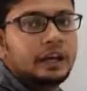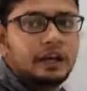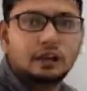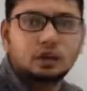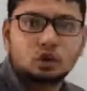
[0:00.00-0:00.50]

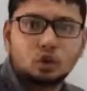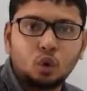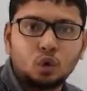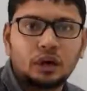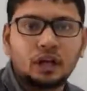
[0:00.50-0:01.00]
in the
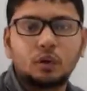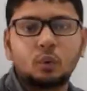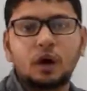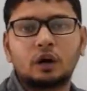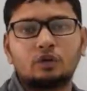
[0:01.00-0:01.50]
total
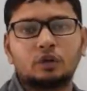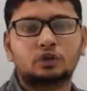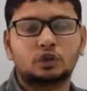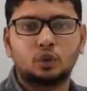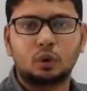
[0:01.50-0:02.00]

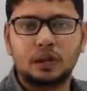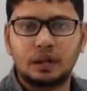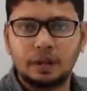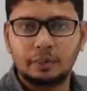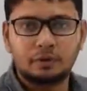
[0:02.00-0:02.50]
workforce or total
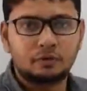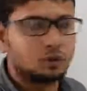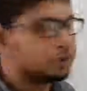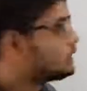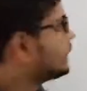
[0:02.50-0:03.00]
labor
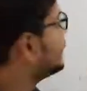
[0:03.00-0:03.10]
force